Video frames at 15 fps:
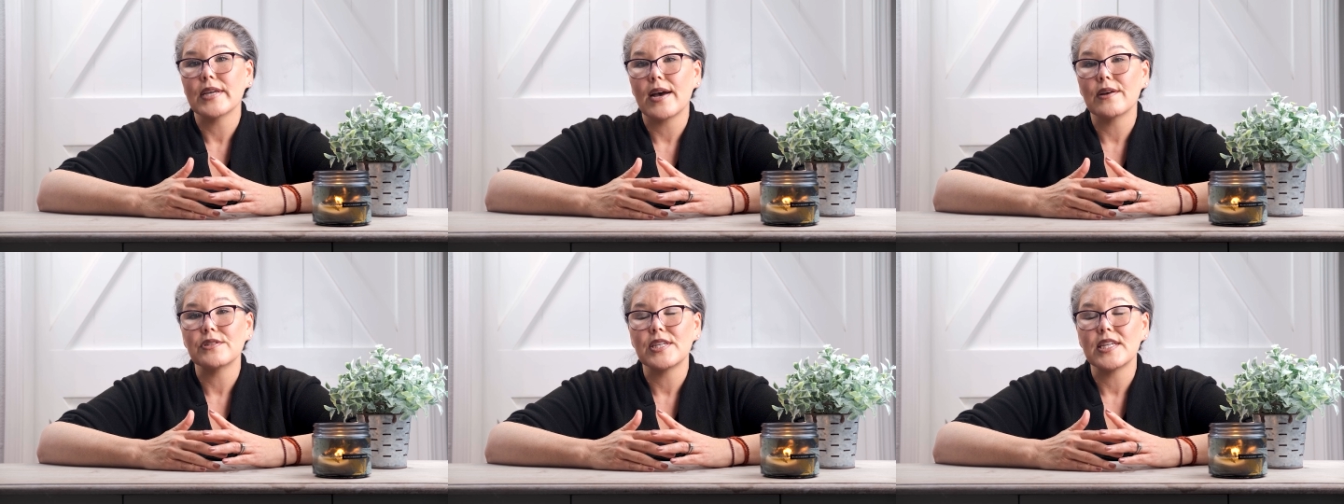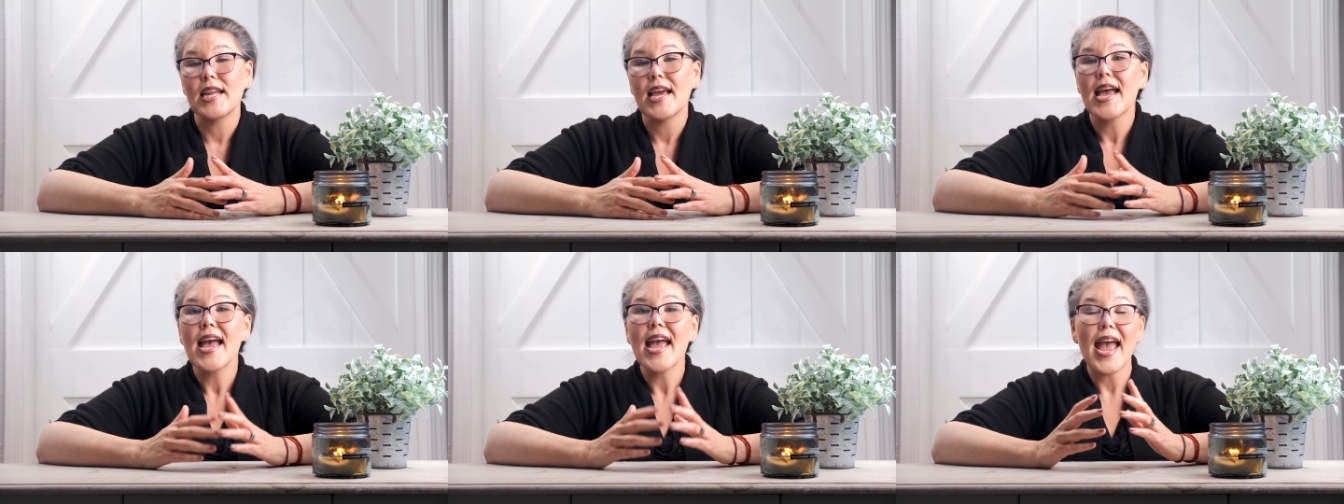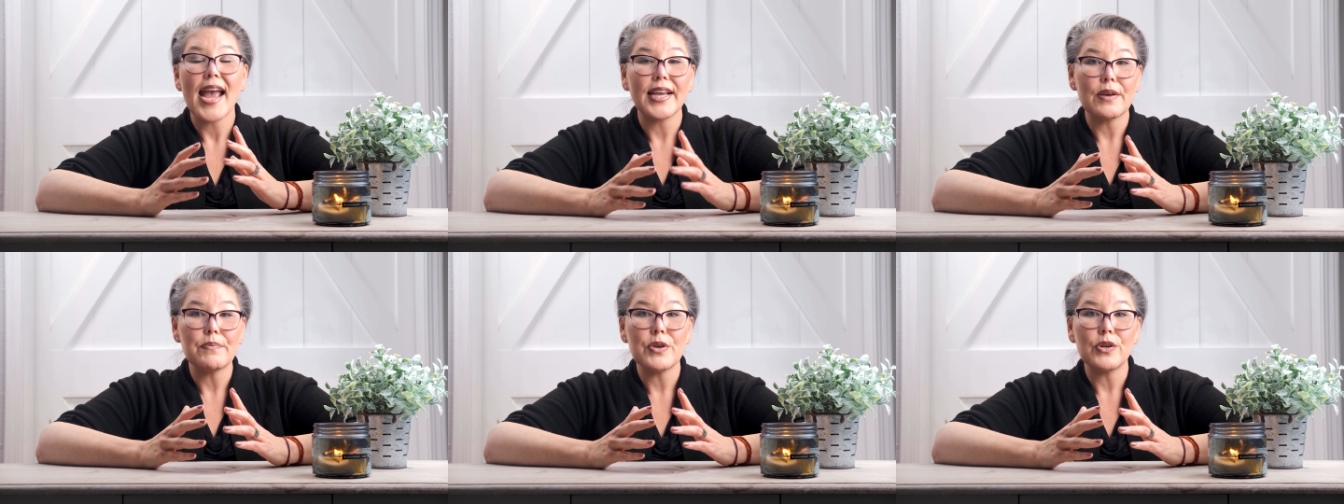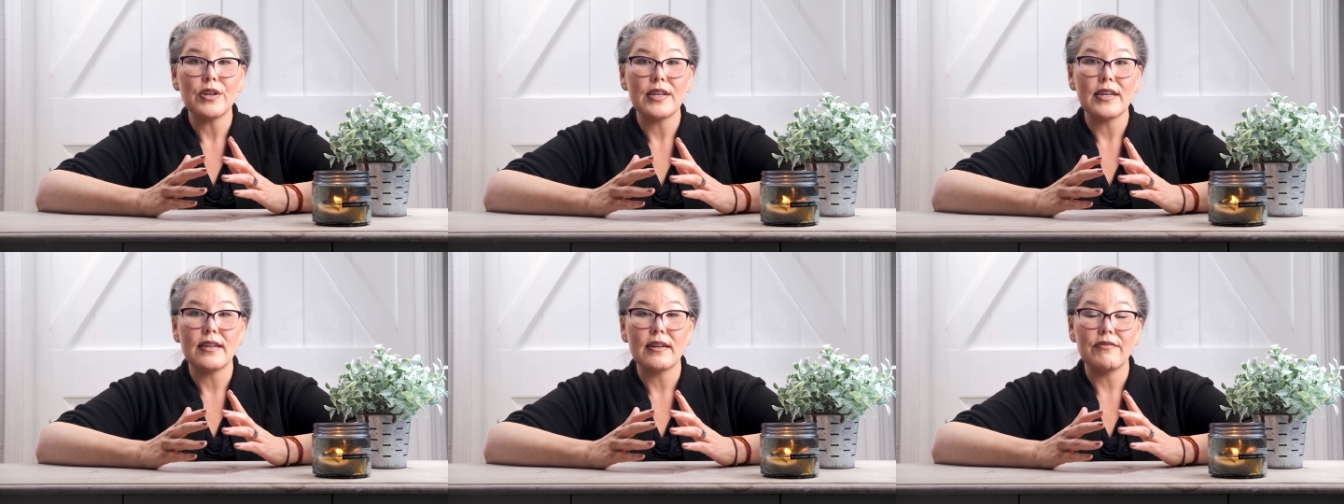housing and
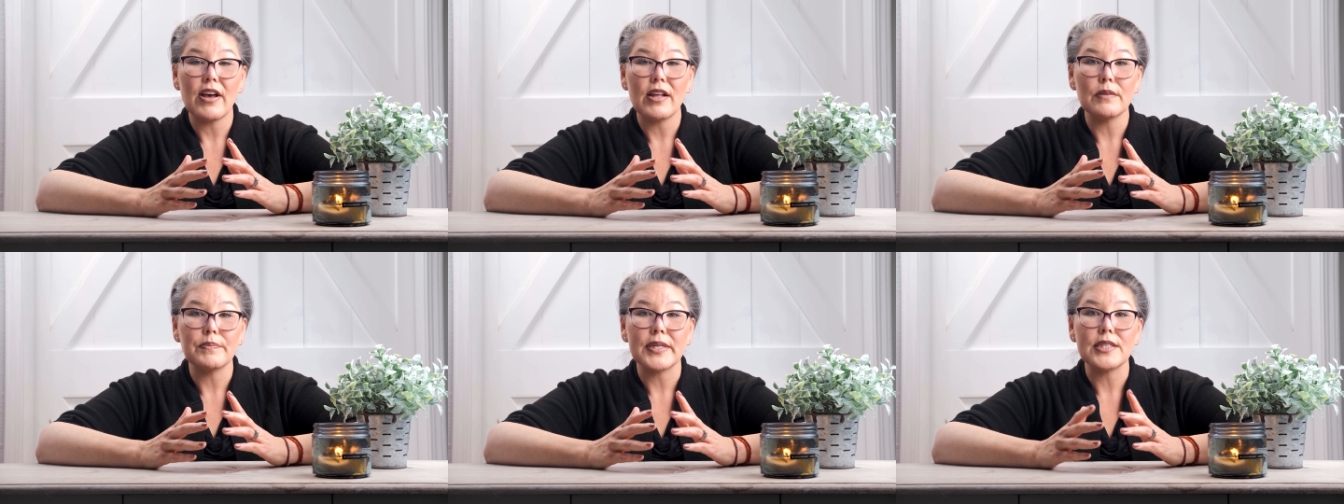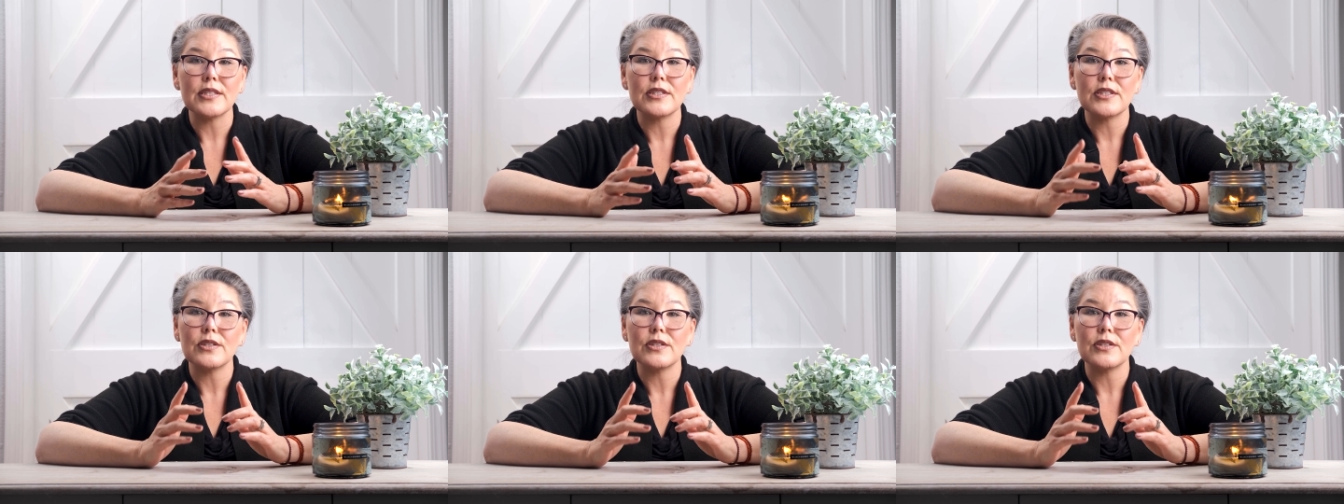community development